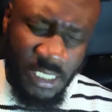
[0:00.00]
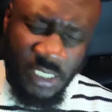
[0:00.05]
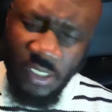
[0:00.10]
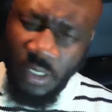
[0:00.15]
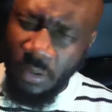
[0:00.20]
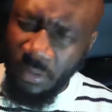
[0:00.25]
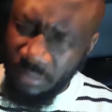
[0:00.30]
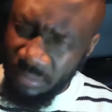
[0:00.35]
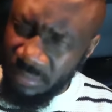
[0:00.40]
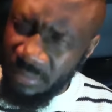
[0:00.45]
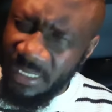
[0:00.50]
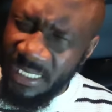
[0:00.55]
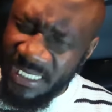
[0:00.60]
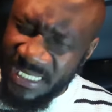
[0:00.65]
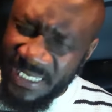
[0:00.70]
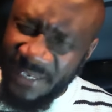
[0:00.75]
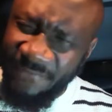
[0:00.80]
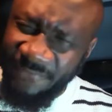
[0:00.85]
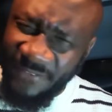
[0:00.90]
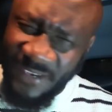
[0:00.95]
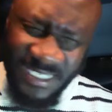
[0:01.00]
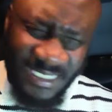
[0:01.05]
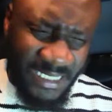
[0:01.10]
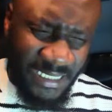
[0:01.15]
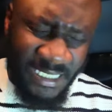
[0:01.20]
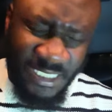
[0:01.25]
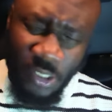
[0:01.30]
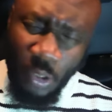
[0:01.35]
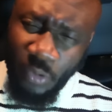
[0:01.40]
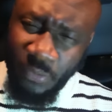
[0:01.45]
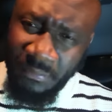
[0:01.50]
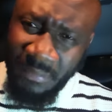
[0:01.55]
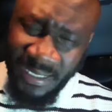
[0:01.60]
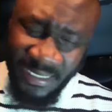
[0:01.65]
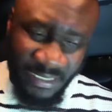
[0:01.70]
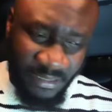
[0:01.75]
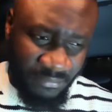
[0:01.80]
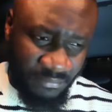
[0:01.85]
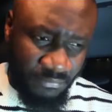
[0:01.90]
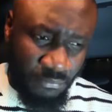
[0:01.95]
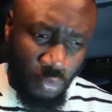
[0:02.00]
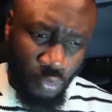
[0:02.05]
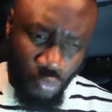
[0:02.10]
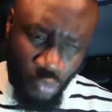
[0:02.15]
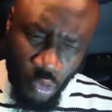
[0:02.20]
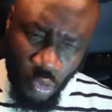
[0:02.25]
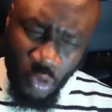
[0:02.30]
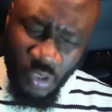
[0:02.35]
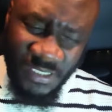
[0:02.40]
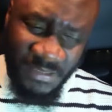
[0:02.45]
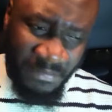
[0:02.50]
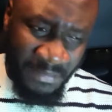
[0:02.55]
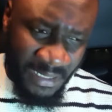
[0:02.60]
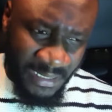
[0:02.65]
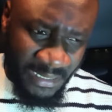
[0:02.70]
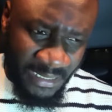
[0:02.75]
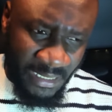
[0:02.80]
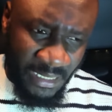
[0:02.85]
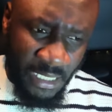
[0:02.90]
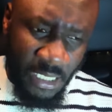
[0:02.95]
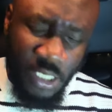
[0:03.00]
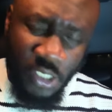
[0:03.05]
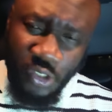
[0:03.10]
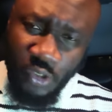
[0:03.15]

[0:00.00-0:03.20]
So he's invested his own money, Morocco's money,